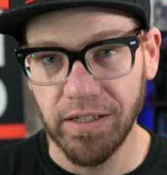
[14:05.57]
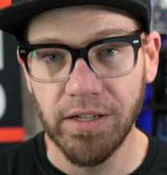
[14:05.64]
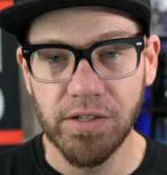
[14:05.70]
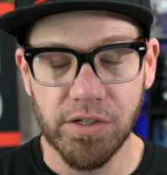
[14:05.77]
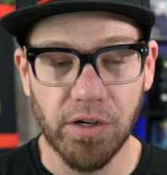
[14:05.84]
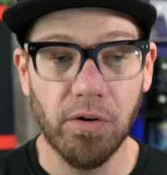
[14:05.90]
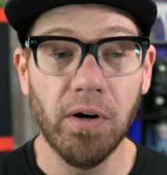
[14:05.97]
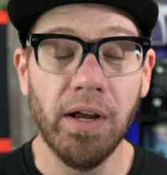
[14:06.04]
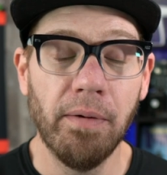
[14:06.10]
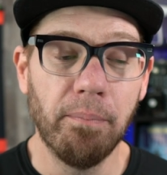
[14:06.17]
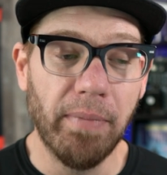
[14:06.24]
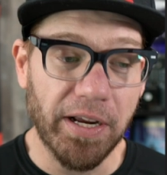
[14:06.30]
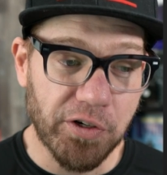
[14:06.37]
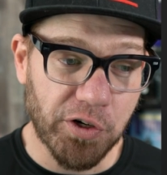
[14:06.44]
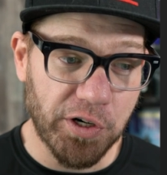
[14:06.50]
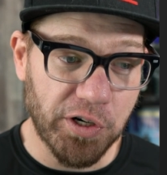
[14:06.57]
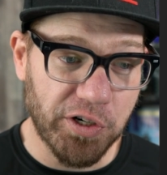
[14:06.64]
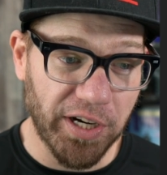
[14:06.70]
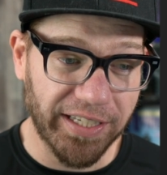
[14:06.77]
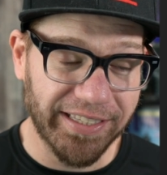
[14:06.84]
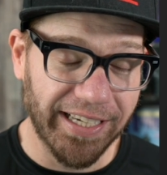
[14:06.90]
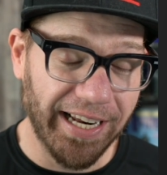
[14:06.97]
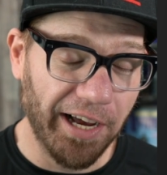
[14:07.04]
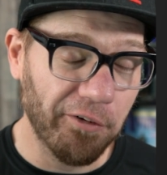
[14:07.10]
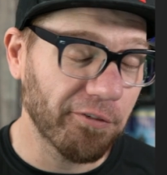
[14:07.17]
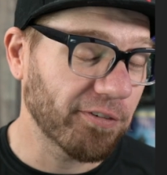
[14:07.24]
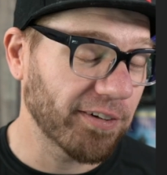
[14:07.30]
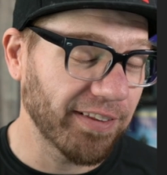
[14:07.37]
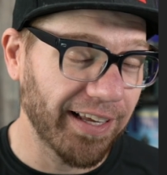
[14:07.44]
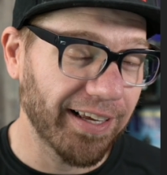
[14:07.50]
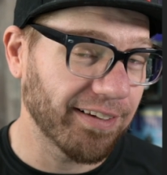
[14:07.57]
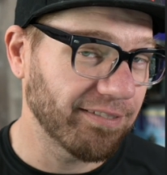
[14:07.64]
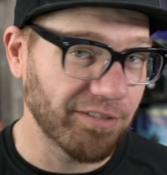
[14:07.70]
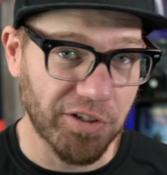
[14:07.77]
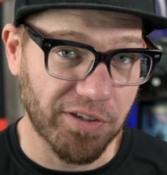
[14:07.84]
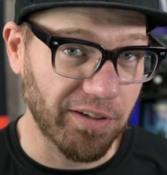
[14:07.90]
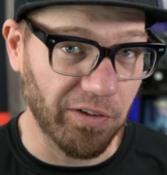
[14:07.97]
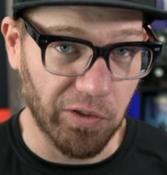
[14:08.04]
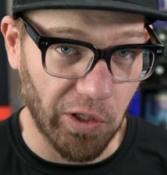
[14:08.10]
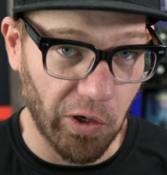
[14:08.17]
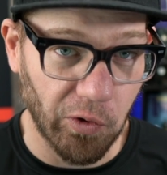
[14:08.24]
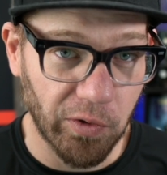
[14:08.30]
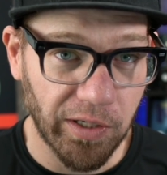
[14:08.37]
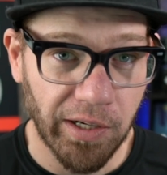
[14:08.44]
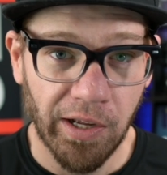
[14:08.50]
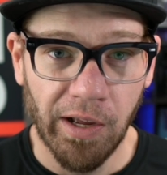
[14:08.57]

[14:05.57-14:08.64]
So make sure you check that out for that just alone.